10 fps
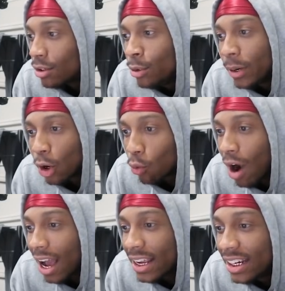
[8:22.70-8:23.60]
You better
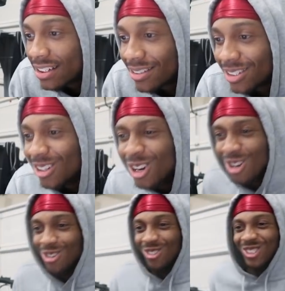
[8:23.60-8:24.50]
rock his.
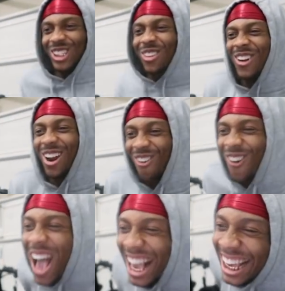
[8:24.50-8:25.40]
You better
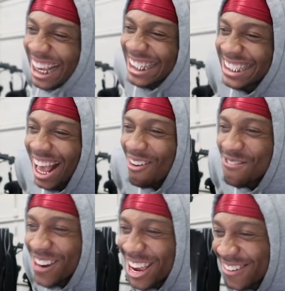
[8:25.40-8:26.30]
rock his.
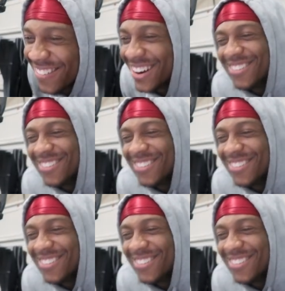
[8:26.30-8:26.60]
Stop playing with